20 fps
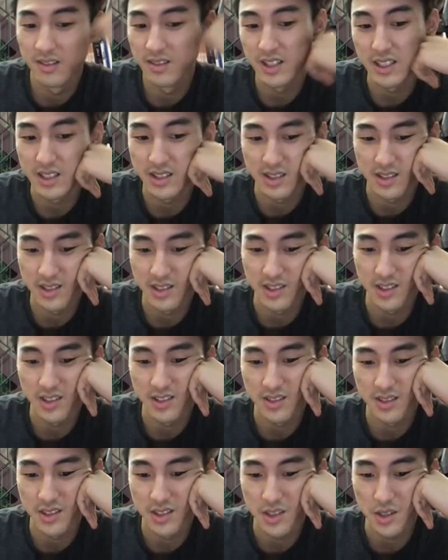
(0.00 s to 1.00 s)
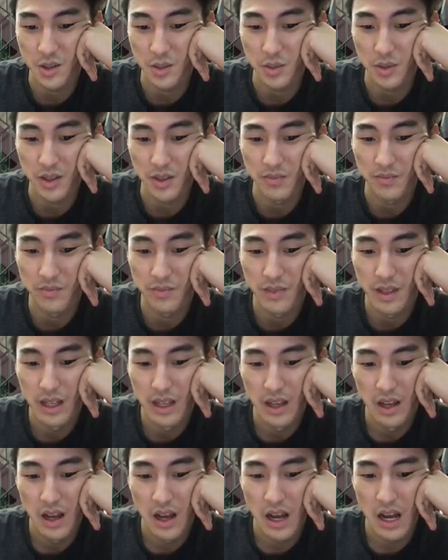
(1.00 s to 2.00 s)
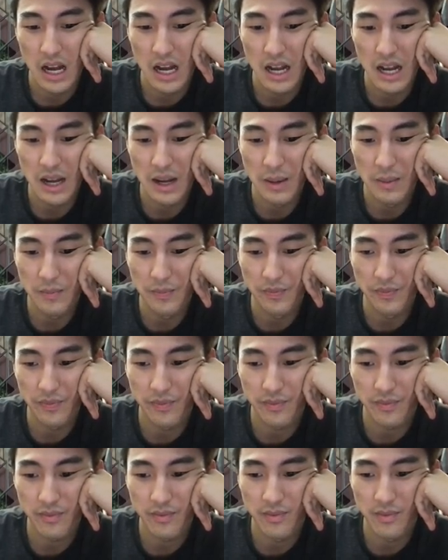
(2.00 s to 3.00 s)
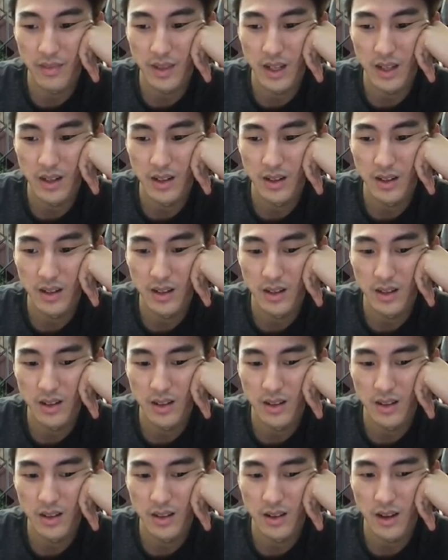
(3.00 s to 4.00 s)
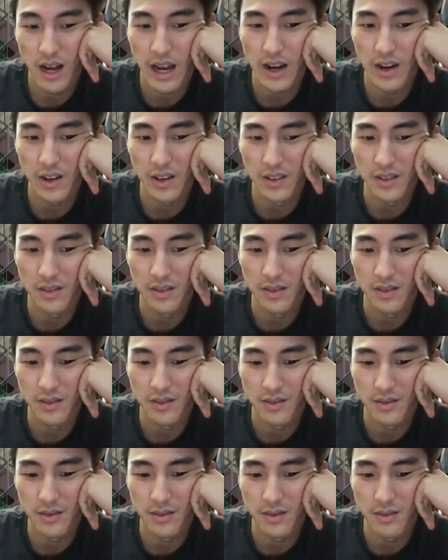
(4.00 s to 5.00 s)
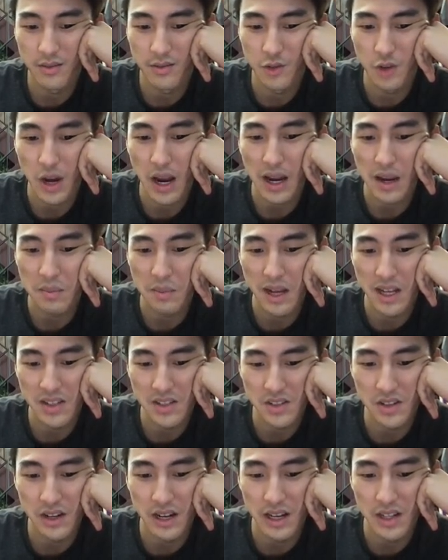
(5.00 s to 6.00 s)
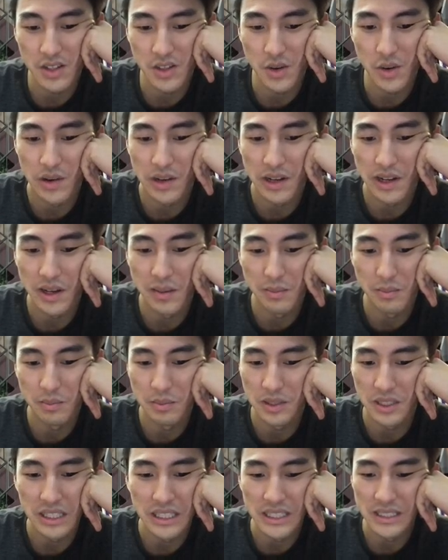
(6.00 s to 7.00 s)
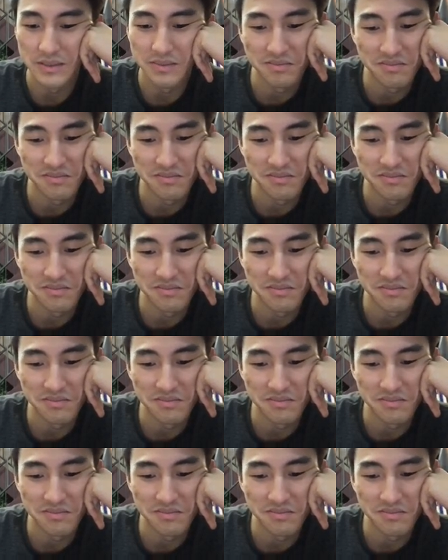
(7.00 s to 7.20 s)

That's just stupid. Um, I heard Dragon Master Knight is going up, but